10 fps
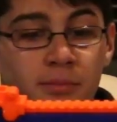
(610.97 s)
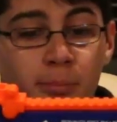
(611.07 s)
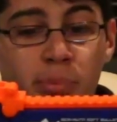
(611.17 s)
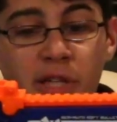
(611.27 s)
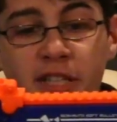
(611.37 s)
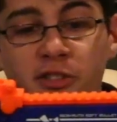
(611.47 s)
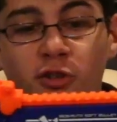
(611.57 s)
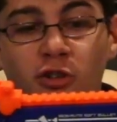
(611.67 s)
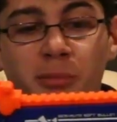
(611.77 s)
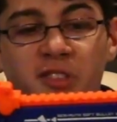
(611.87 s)
Blaze
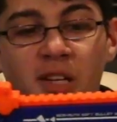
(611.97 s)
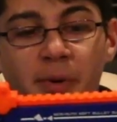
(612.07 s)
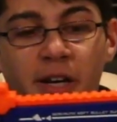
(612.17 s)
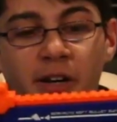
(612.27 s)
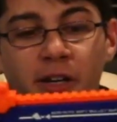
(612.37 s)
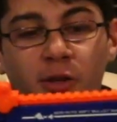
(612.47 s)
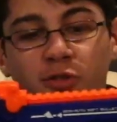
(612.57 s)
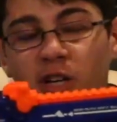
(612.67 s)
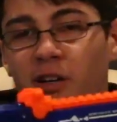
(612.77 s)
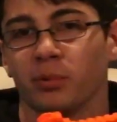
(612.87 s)
Storm semi-auto
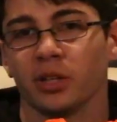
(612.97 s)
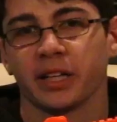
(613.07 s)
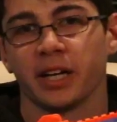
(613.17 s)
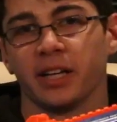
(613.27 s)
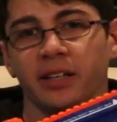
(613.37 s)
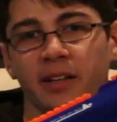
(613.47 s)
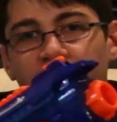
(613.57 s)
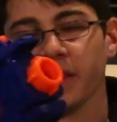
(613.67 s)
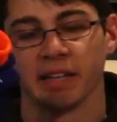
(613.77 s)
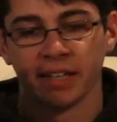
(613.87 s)
soft bullet gun.
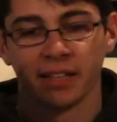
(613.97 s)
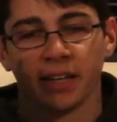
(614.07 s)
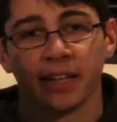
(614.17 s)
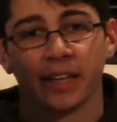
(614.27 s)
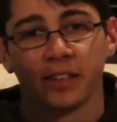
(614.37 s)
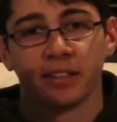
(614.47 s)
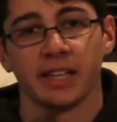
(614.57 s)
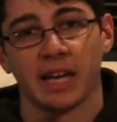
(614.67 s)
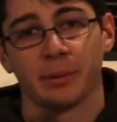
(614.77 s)
The link again to the